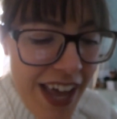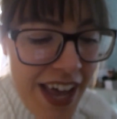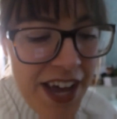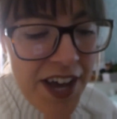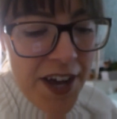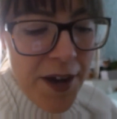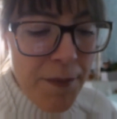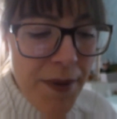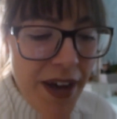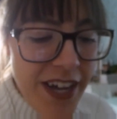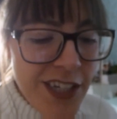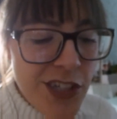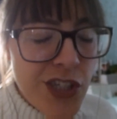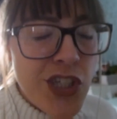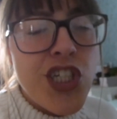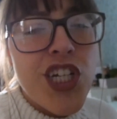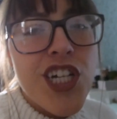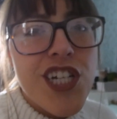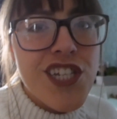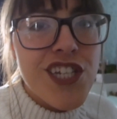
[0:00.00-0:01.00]
I
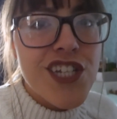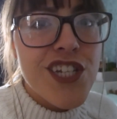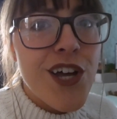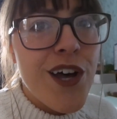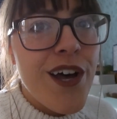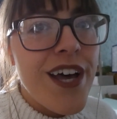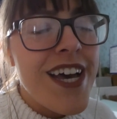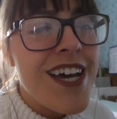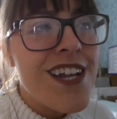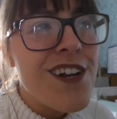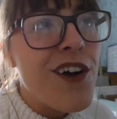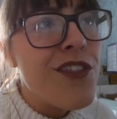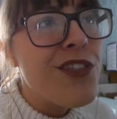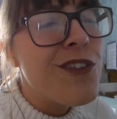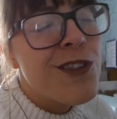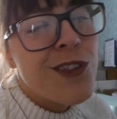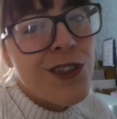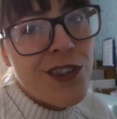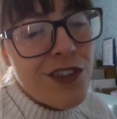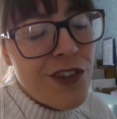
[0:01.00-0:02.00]
just started on
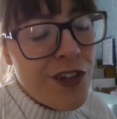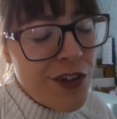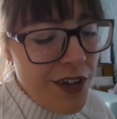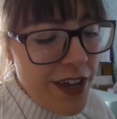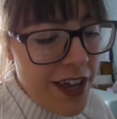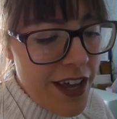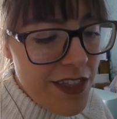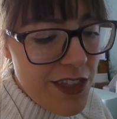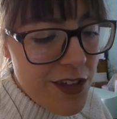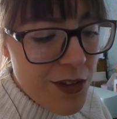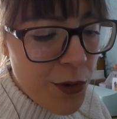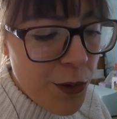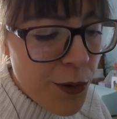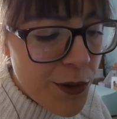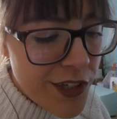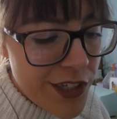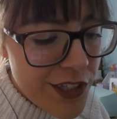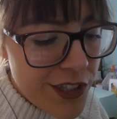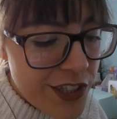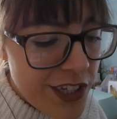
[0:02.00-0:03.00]
the
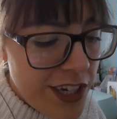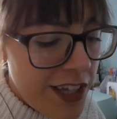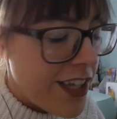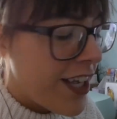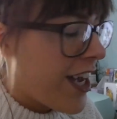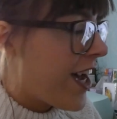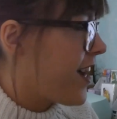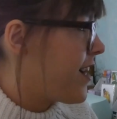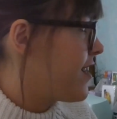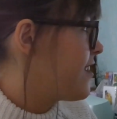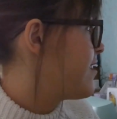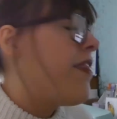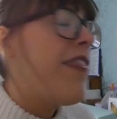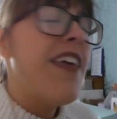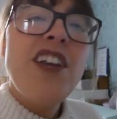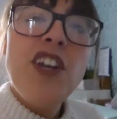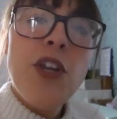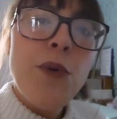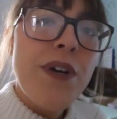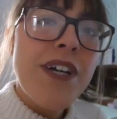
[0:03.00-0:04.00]
tortoiseshell cat.
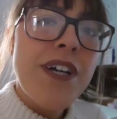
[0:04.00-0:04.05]
They do